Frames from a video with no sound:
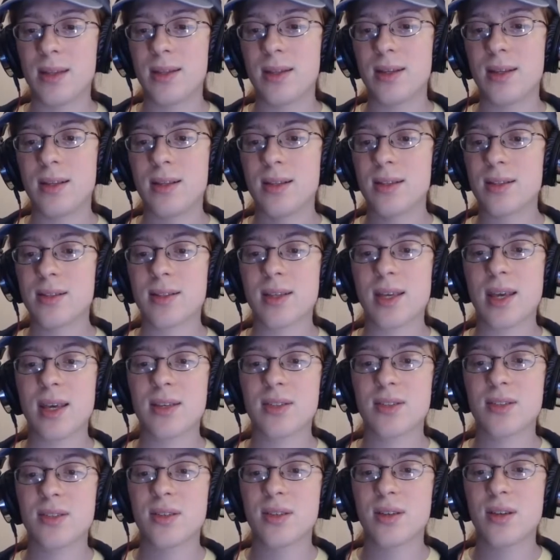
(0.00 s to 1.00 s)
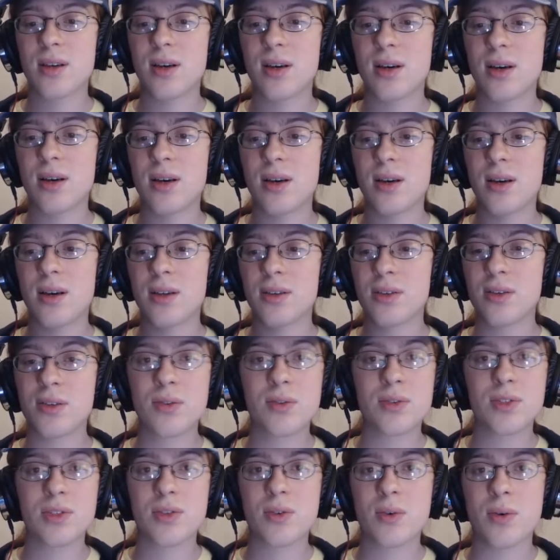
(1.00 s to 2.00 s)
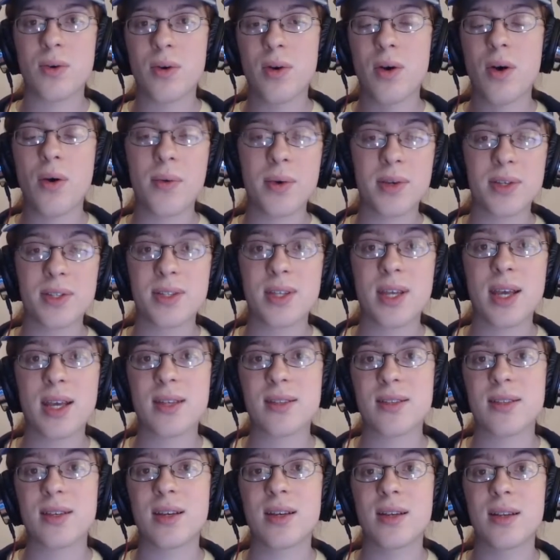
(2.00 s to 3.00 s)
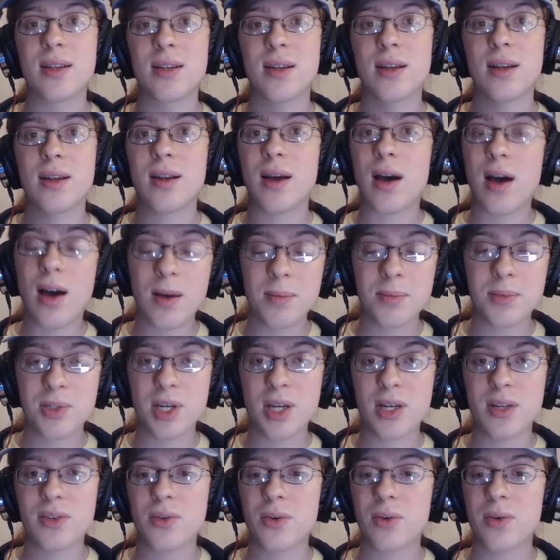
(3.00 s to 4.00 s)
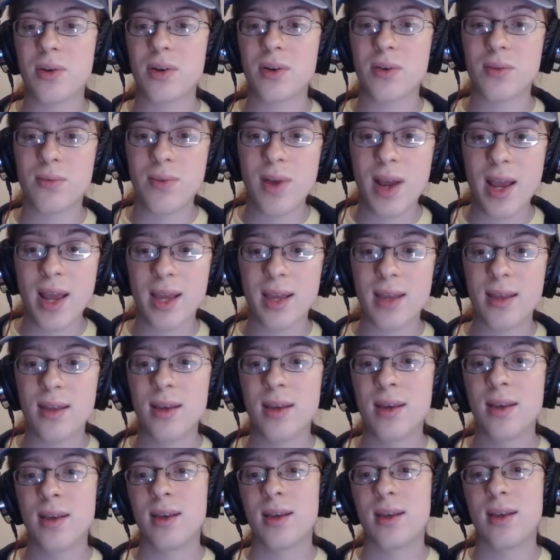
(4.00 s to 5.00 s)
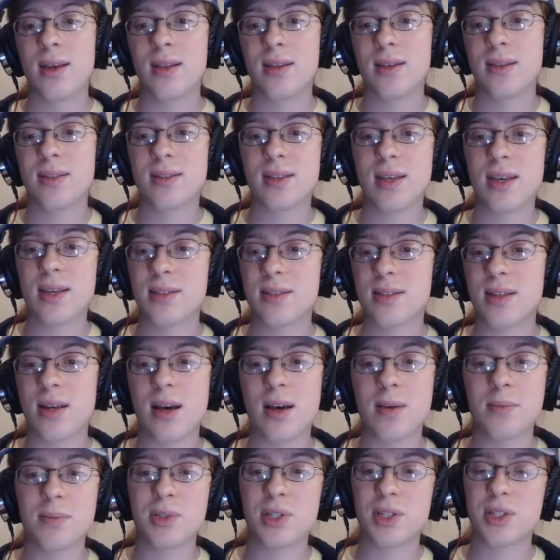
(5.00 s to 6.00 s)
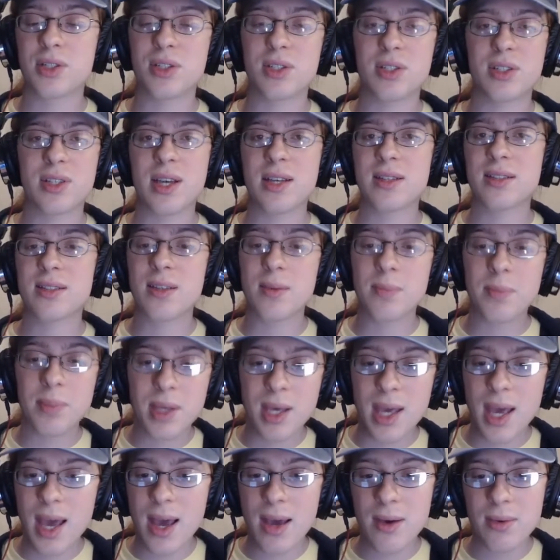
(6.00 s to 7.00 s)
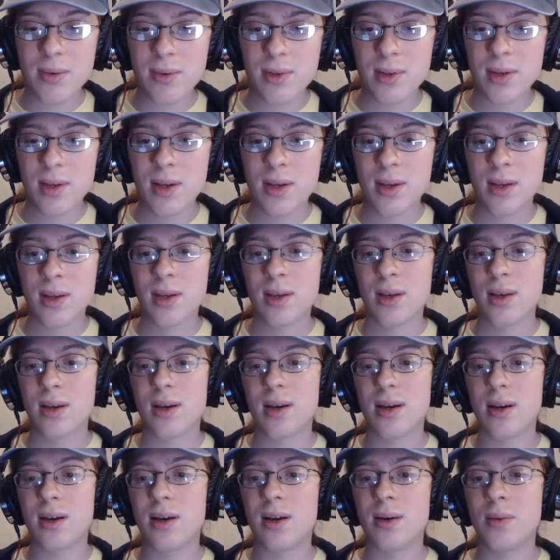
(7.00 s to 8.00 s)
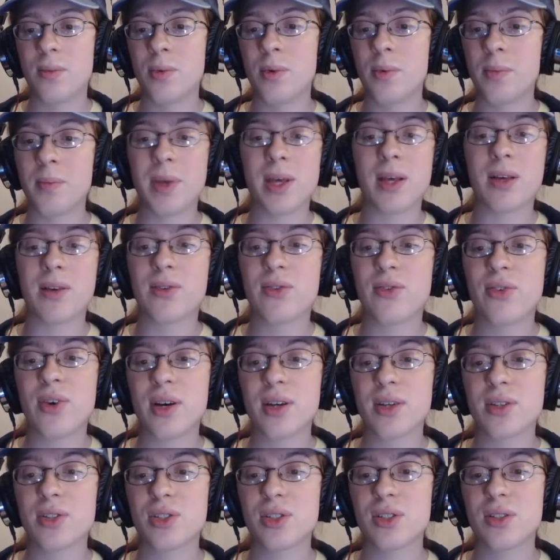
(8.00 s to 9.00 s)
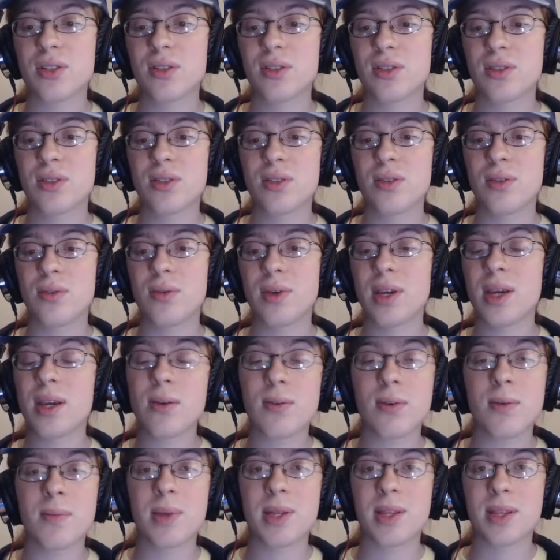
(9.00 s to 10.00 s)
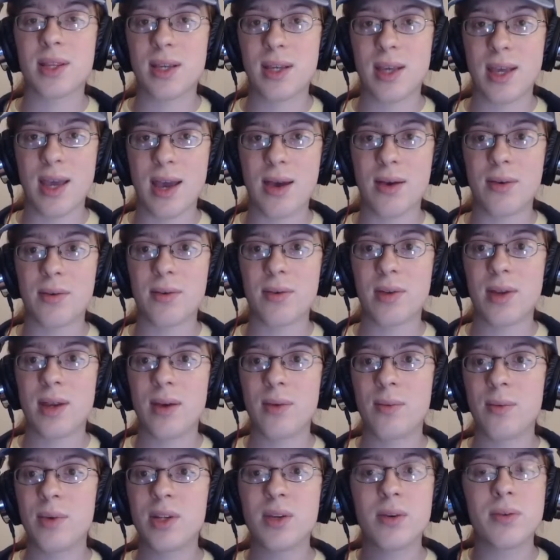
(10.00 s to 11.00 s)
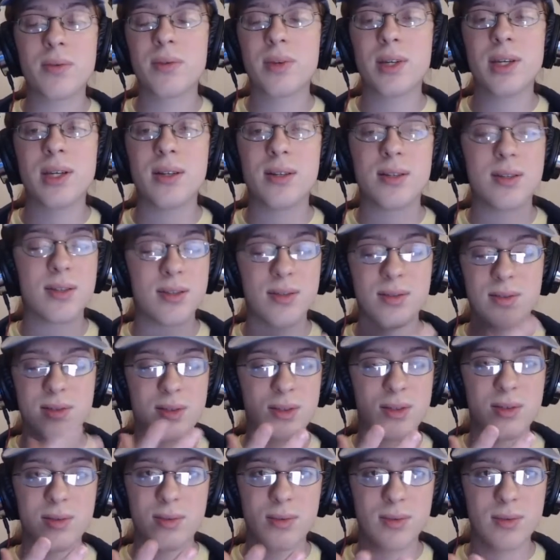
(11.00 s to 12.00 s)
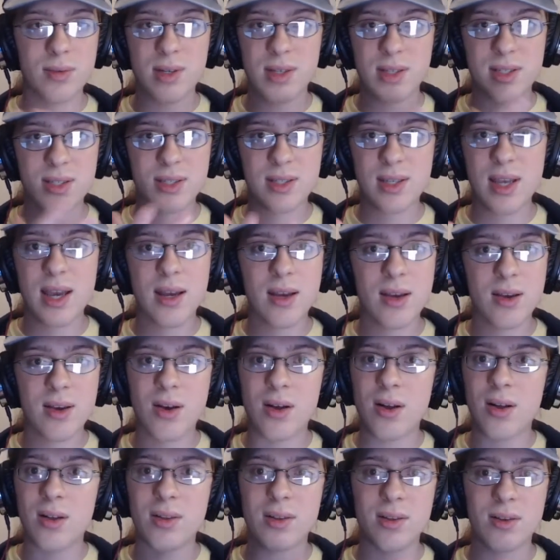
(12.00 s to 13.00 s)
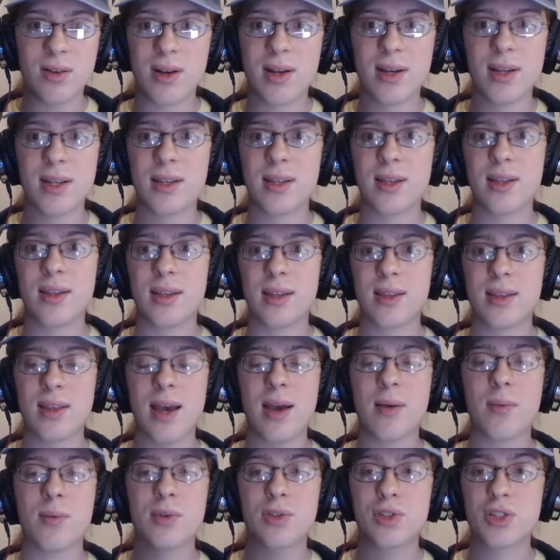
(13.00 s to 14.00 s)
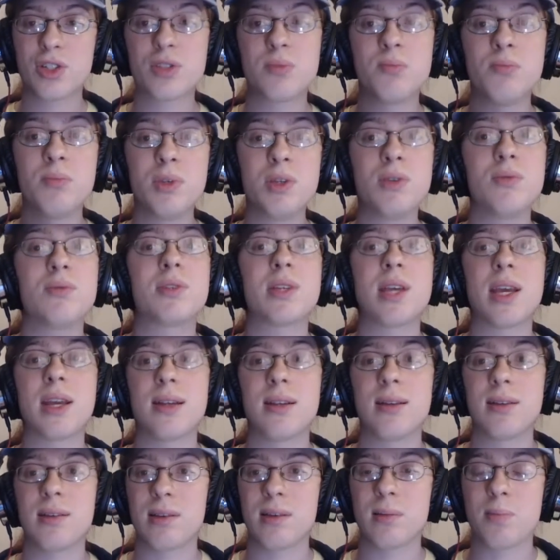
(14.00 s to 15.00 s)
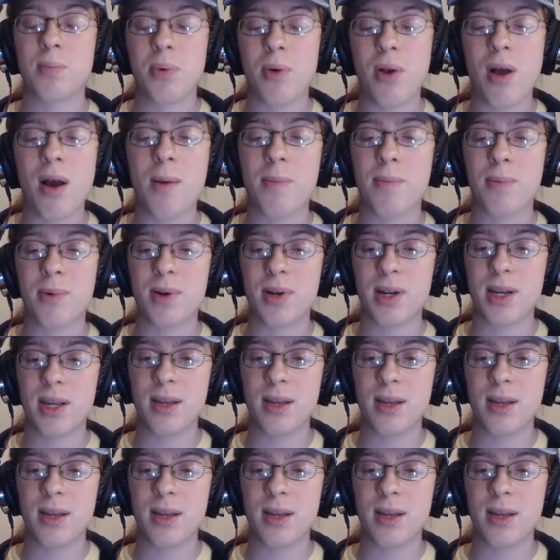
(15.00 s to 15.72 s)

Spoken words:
in this case, useStore always takes in an object or an array. In this case, the object just has some count. We'll make a function to increment the count, and we don't need to do a set call or anything like that. We're just mutating the property.